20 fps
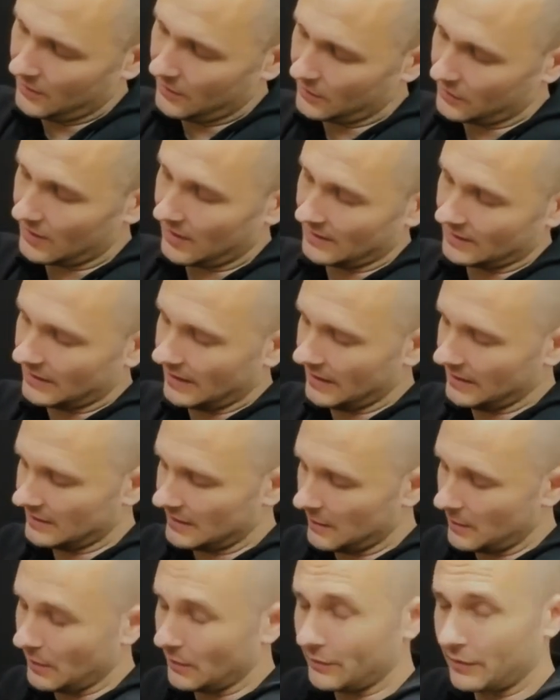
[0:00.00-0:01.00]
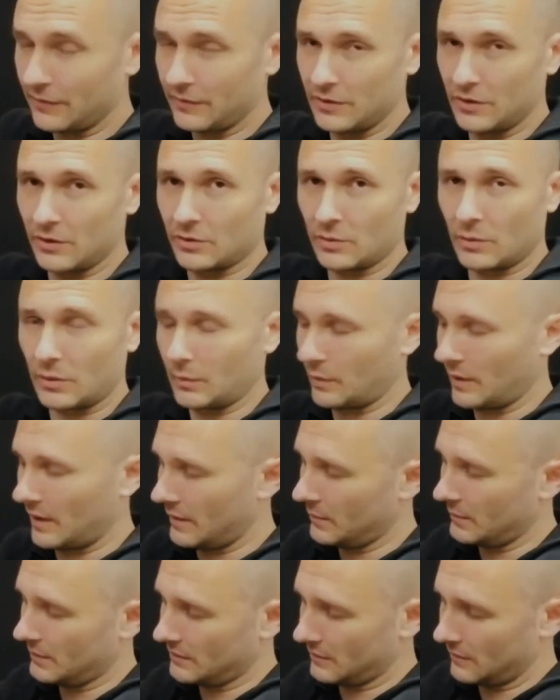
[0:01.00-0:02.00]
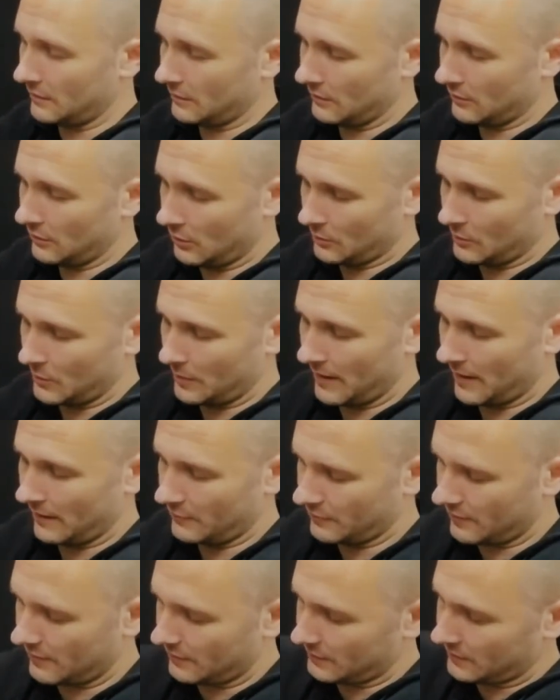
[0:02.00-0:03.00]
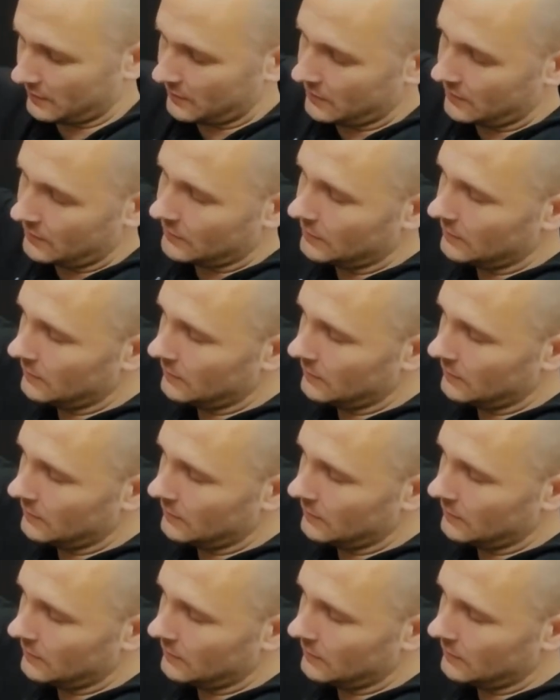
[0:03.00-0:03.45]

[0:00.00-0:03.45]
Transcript: so that takes them off if you just want to wear them as a normal pair of trousers.